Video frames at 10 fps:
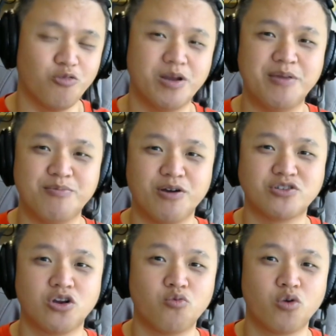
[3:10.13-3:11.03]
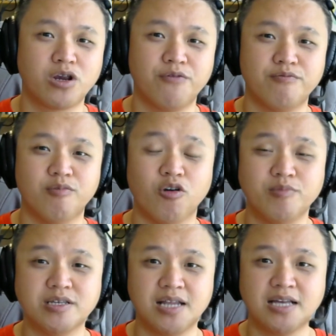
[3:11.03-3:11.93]
many people have started working from home
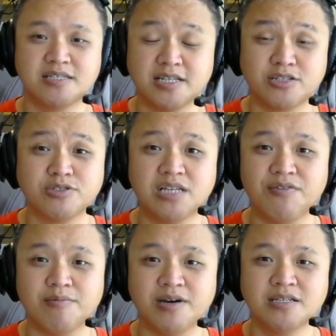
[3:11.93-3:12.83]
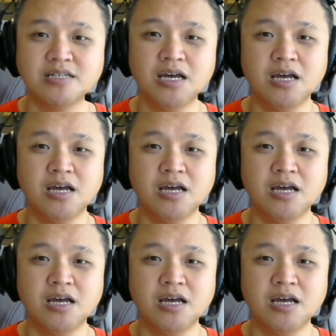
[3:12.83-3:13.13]
these last six or seven months.